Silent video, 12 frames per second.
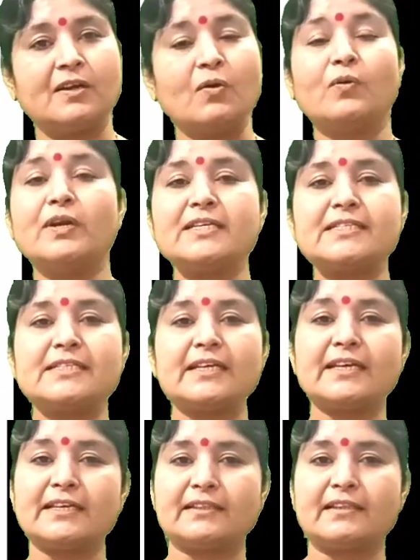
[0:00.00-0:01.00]
honesty
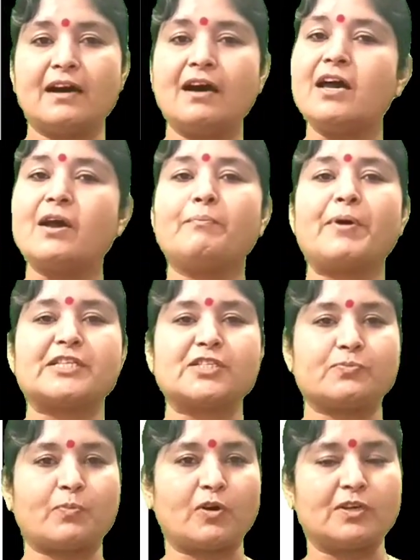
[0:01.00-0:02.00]
is the
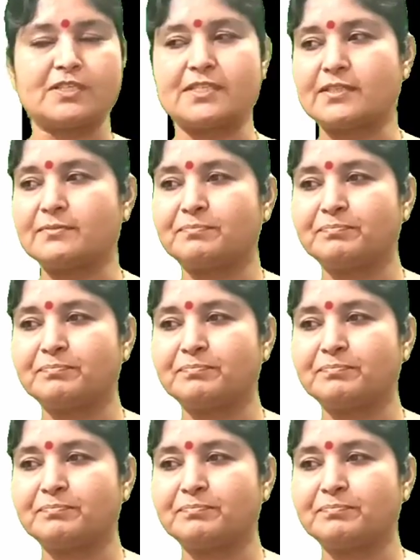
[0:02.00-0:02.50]
best policy.